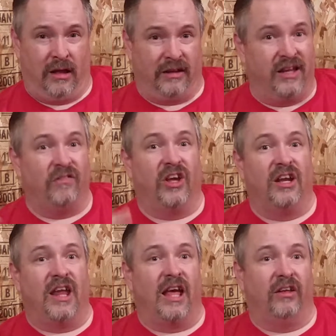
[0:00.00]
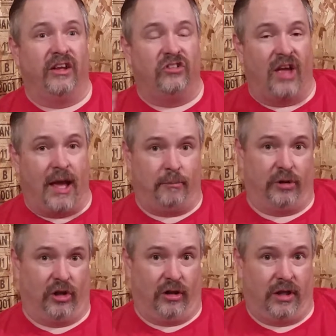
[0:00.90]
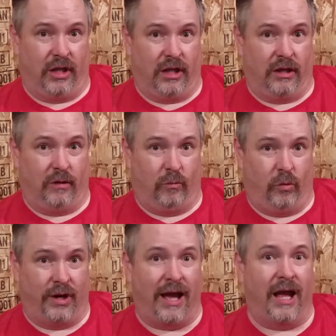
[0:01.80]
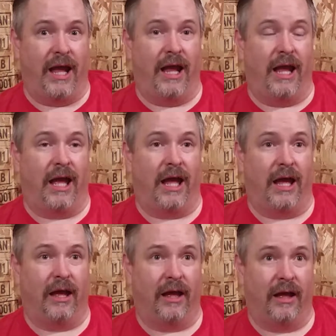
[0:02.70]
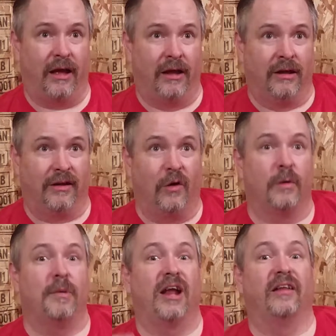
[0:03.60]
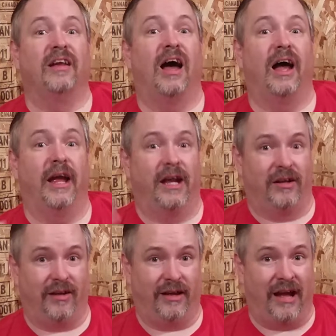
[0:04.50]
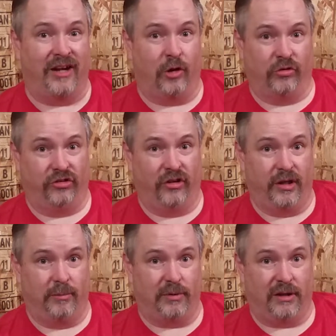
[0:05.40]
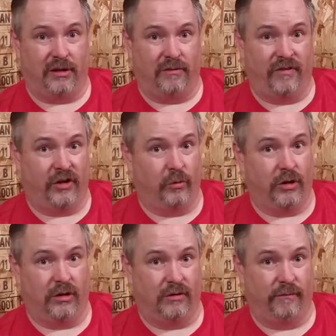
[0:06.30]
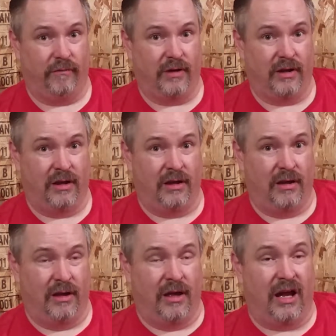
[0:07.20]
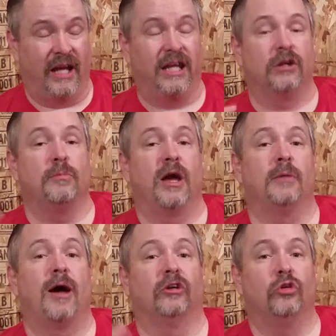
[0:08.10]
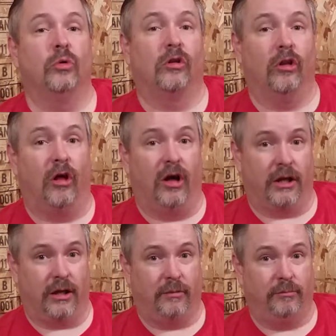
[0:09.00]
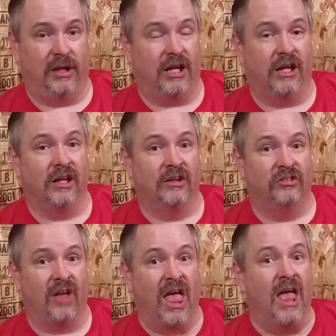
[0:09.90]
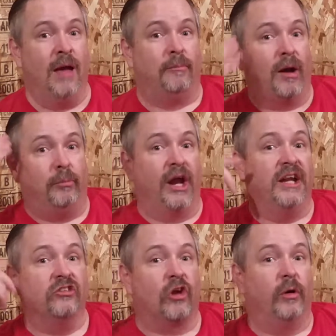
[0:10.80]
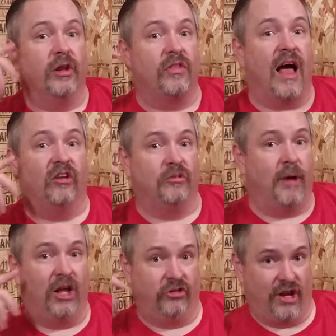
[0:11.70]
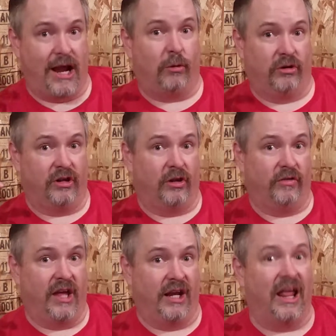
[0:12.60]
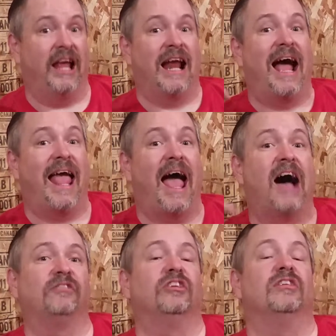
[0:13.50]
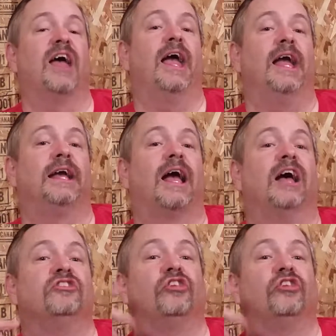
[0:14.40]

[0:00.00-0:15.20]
I'll give you a daily example. When I go to bed at night, I don't sleep very well. I get to bed about 2 o'clock because my brain is going 1,000 miles an hour till then, and I have to take a